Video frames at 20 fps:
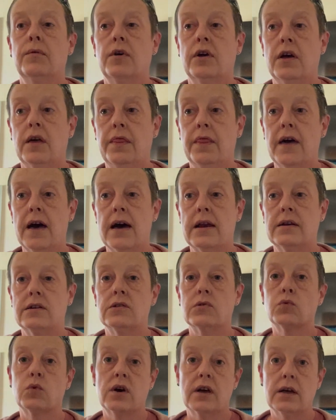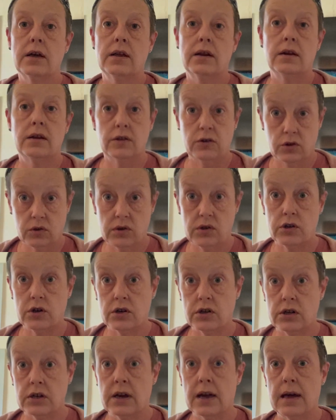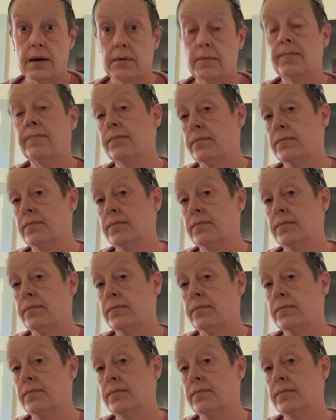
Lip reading: And that is when you'll start to get